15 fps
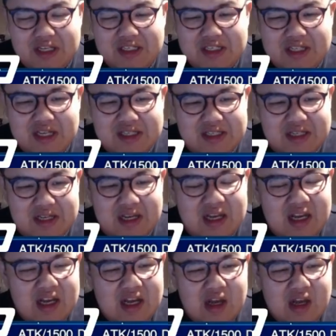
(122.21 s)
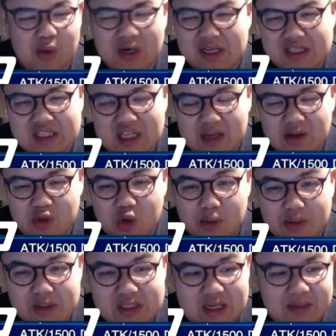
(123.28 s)
It's just to, when it's
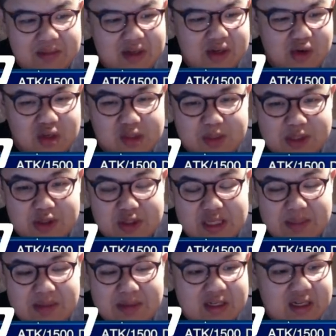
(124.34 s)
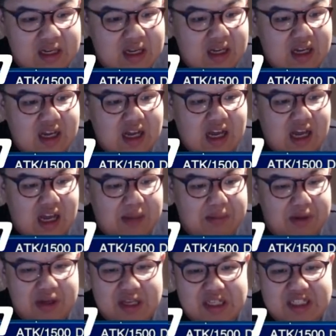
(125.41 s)
normal summon or special summon,
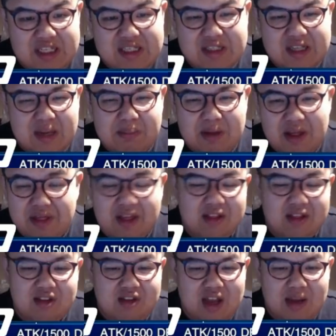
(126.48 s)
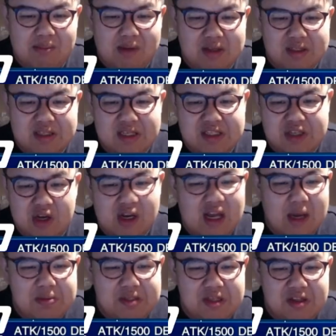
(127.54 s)
you can just dump a Thunder type monster, so it
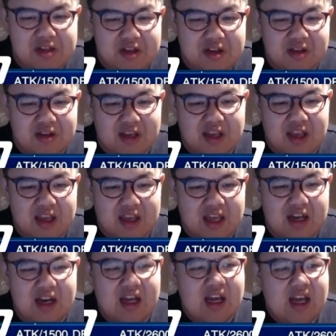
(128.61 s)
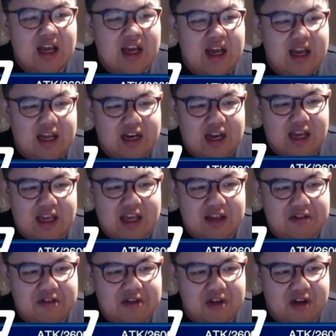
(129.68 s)
helps you thin your deck again and
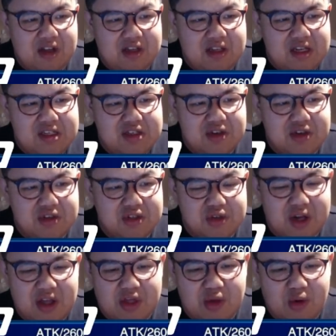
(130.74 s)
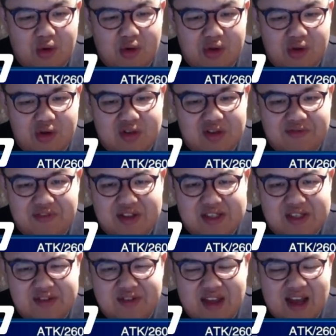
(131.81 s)
get to your Industrial Strength or your
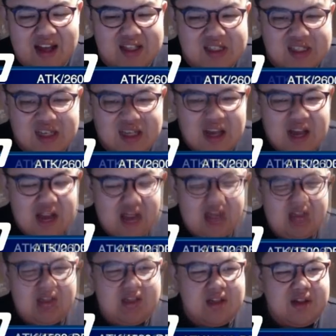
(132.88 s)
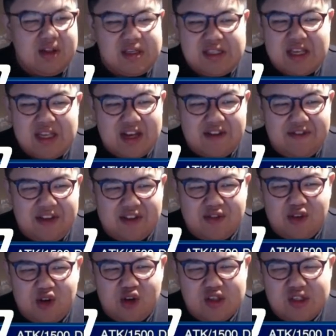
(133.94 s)
defensive cards. The second effect
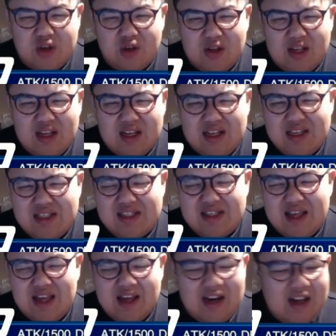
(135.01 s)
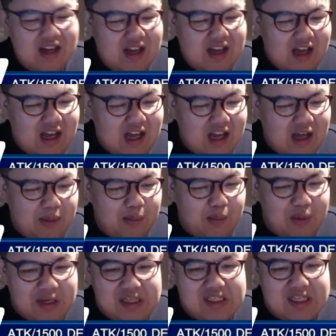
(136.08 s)
for Solar is that
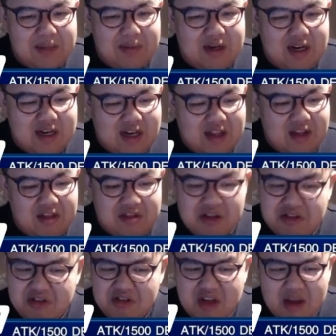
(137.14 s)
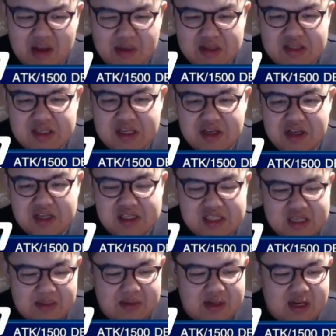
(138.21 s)
when you summon another Thunder type monster, you can
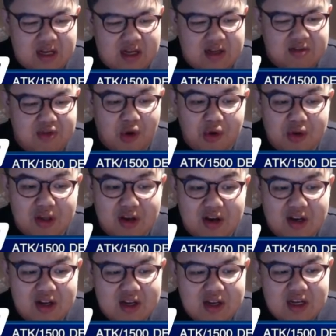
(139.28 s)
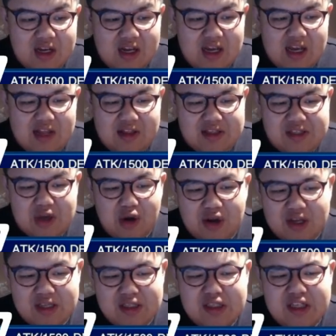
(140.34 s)
summon a token. And this
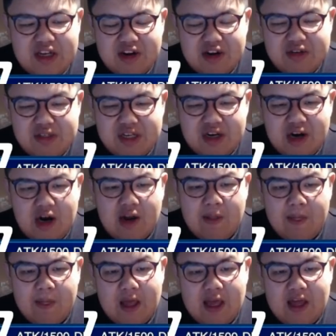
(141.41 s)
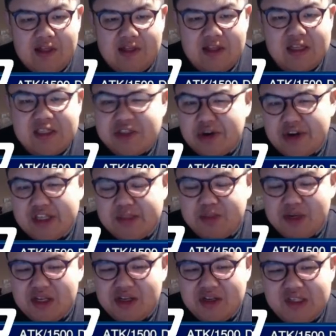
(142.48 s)
token's 0/0, and this token's
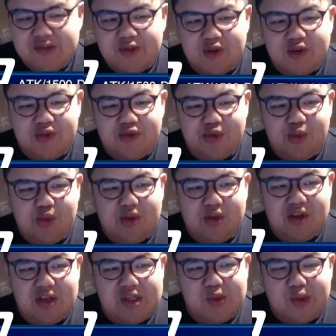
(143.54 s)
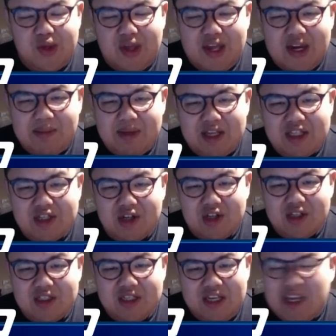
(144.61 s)
pretty useful to use with your enemy
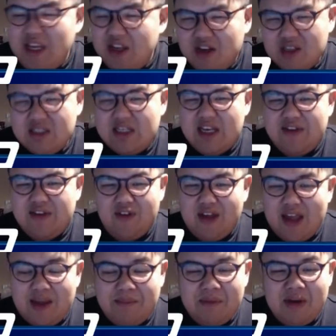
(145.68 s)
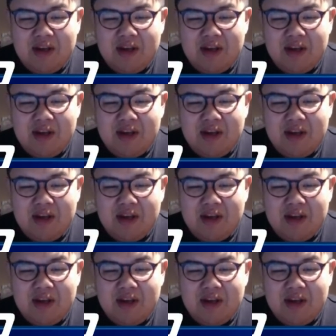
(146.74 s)
controller to econ take for game,